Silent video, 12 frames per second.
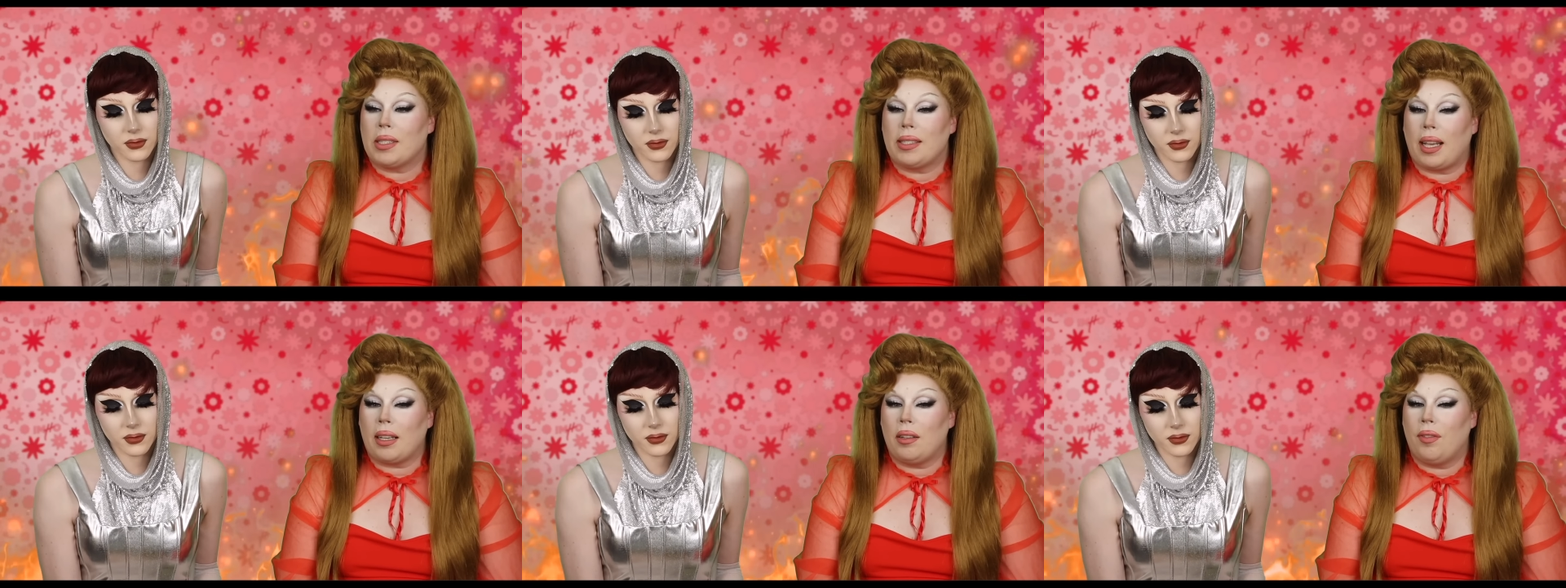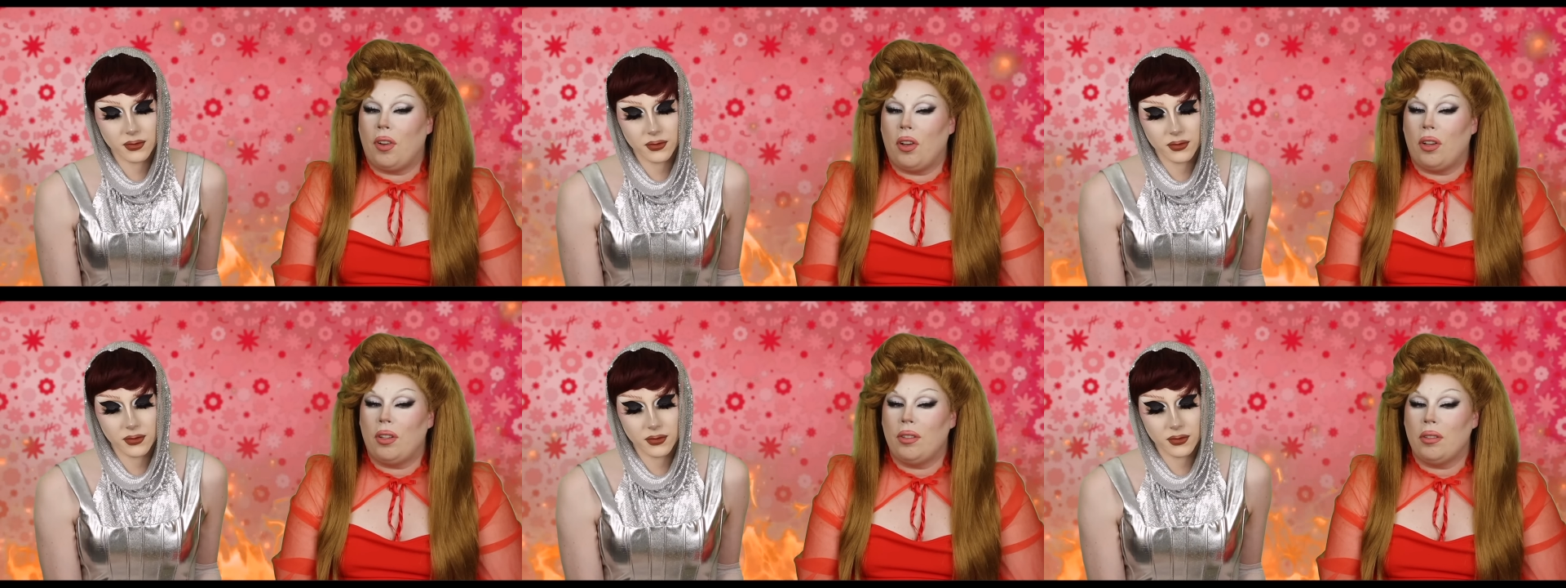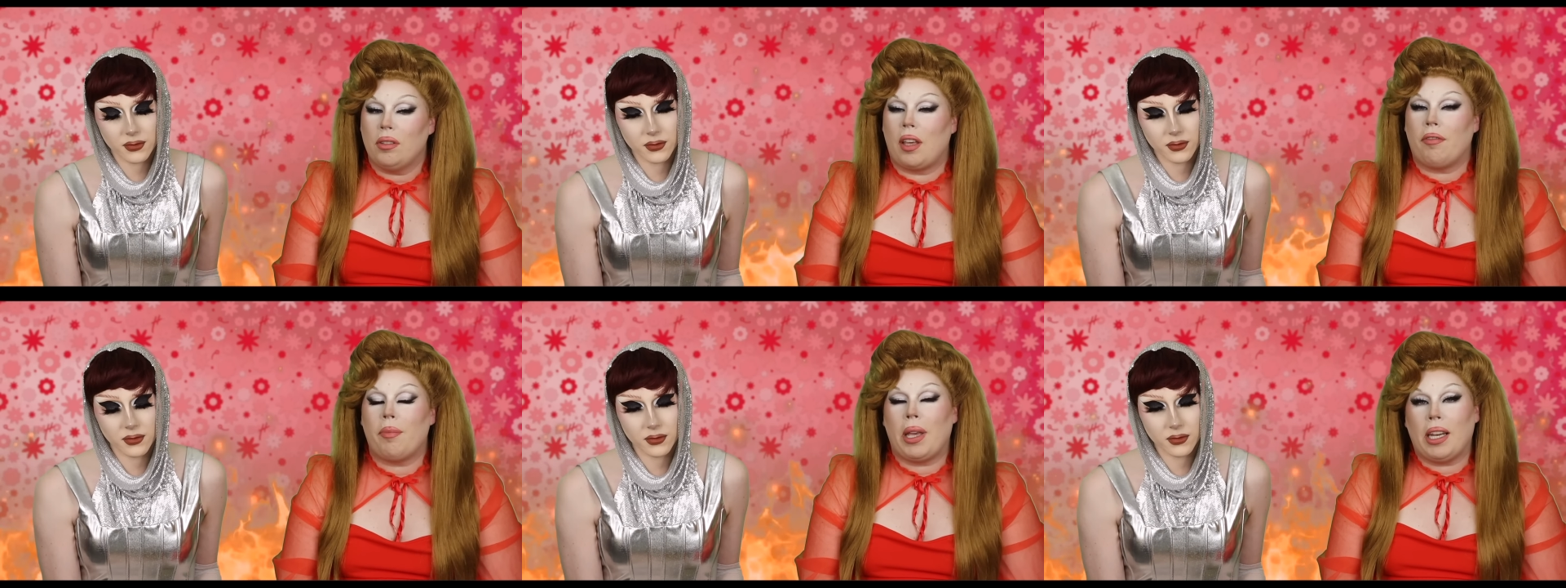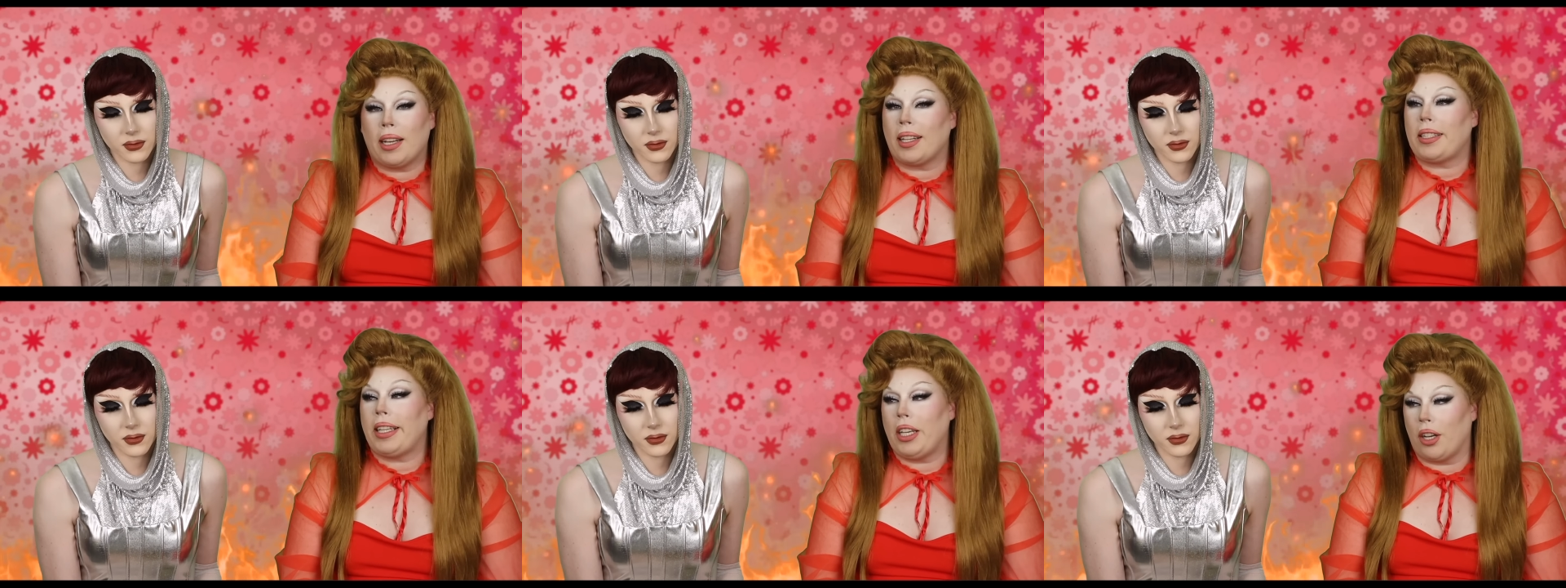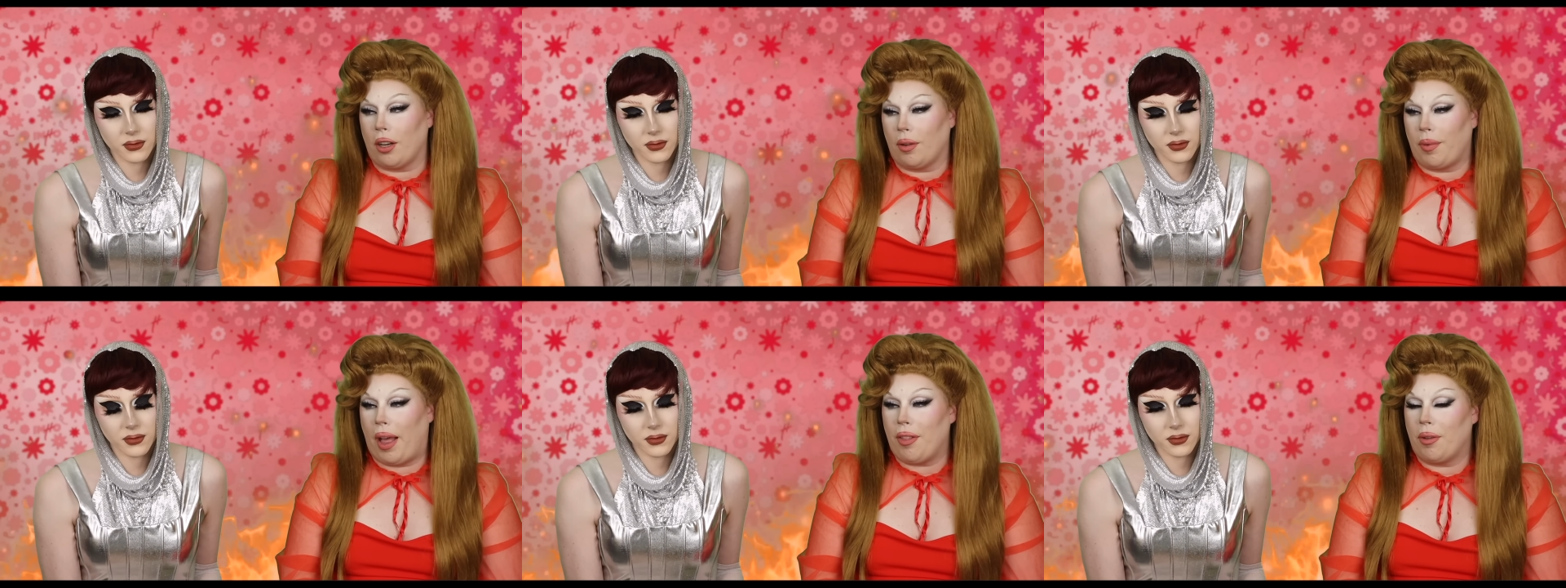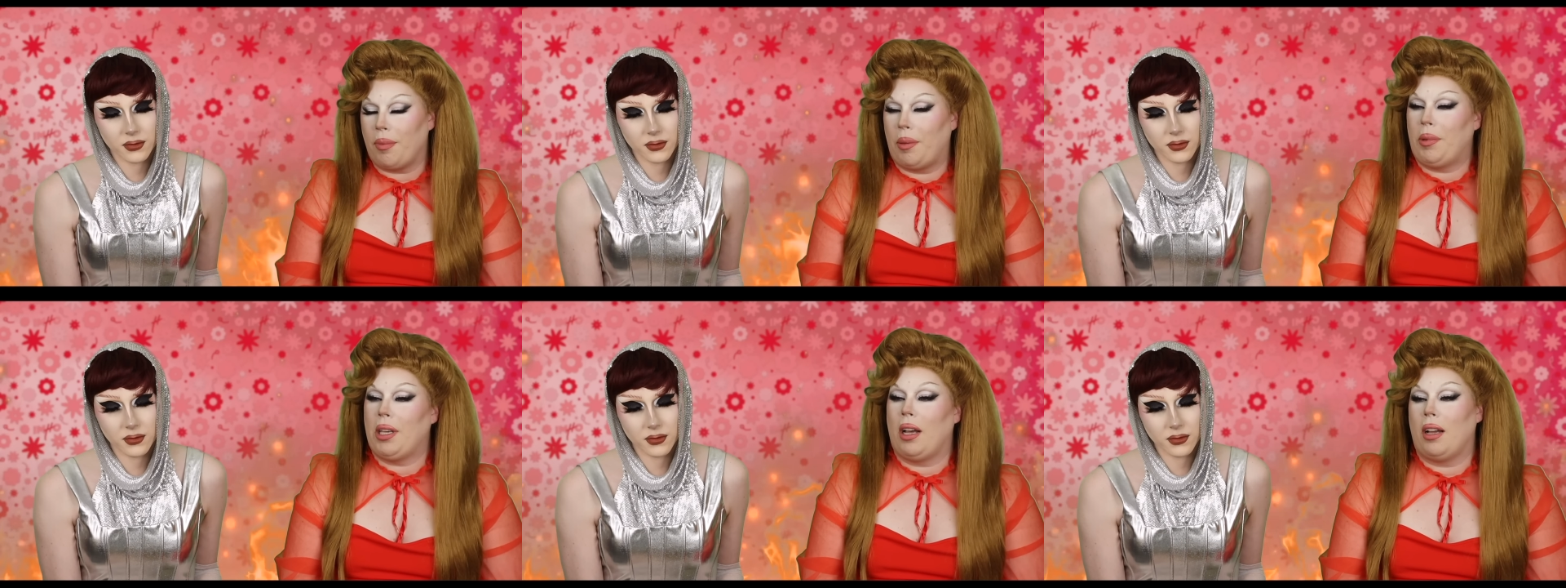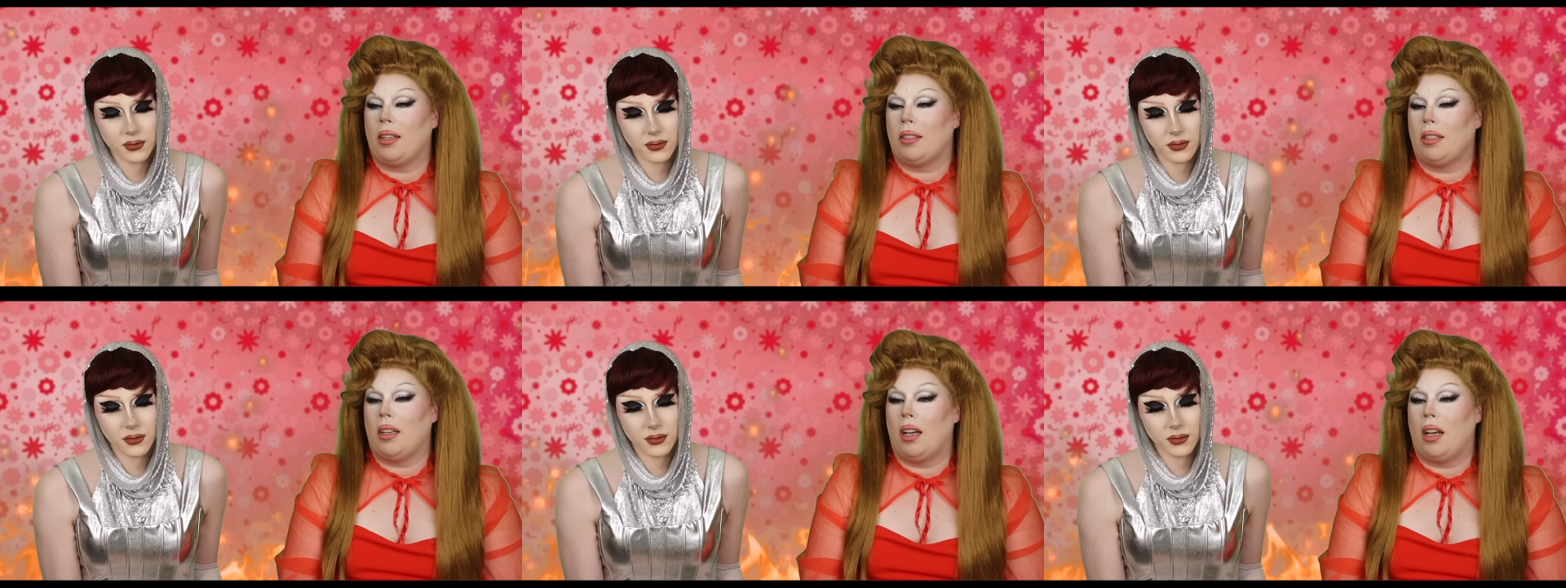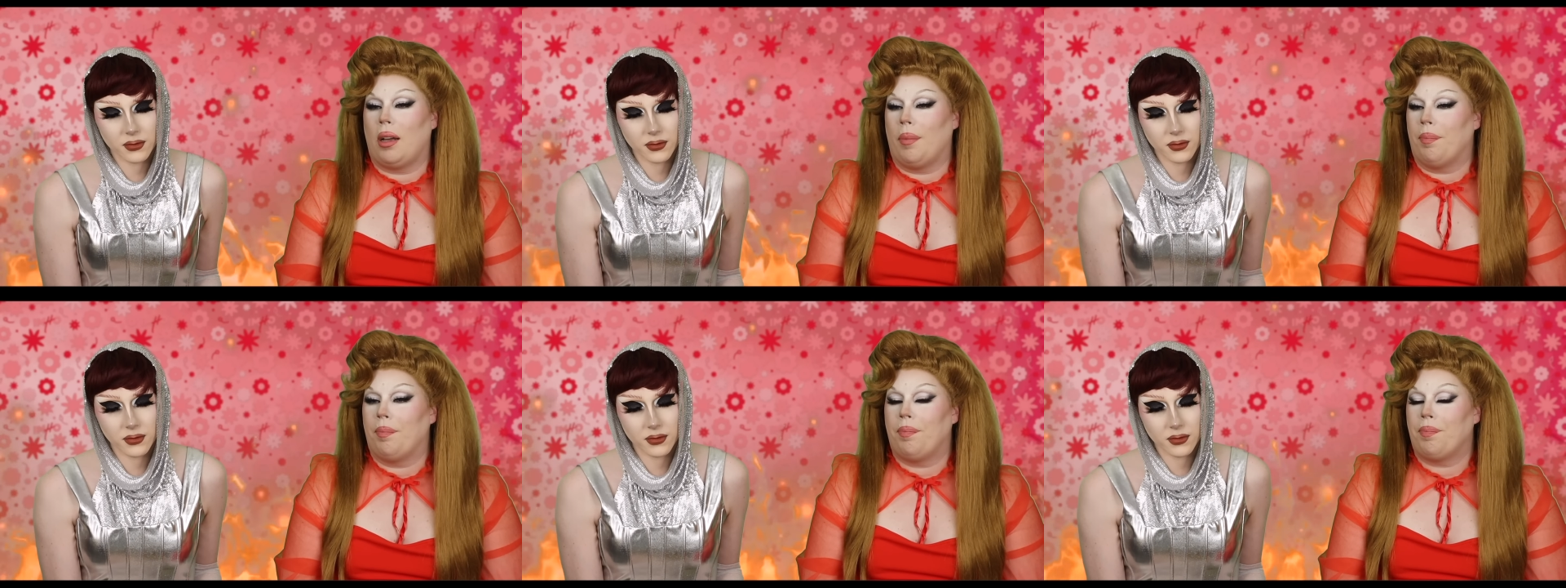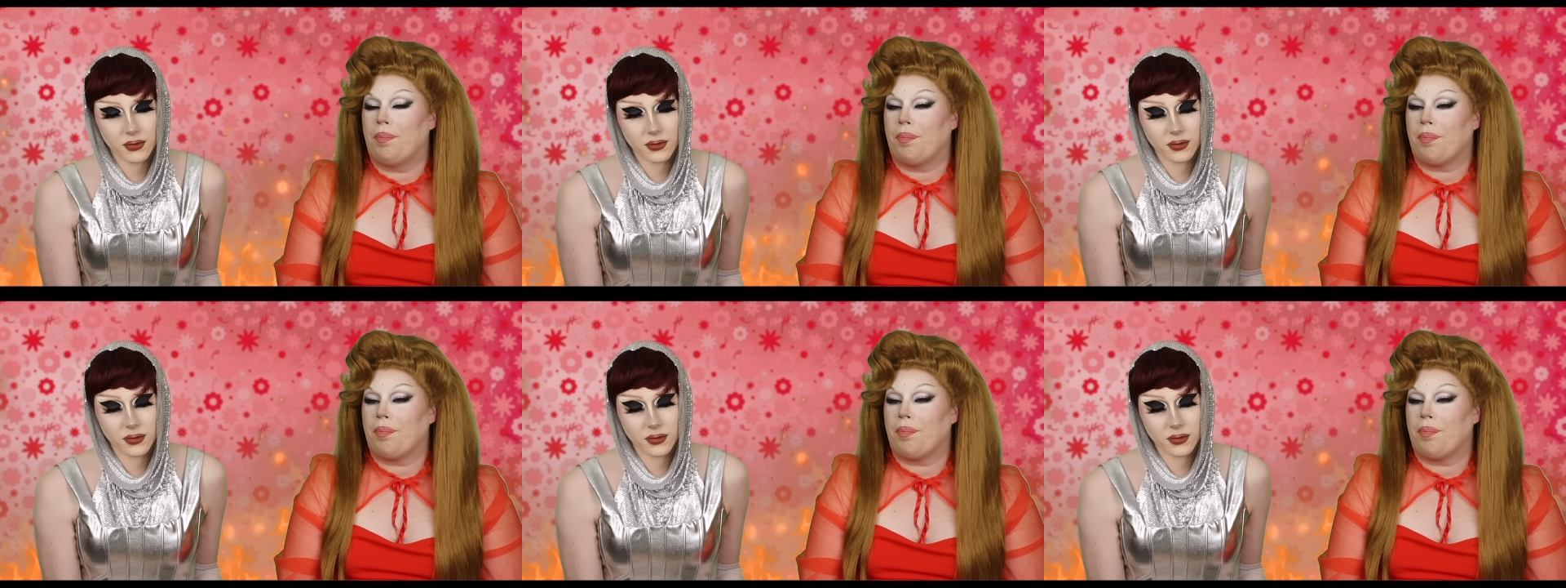Speaker 1: Second of all, they've made it clear rather maybe un um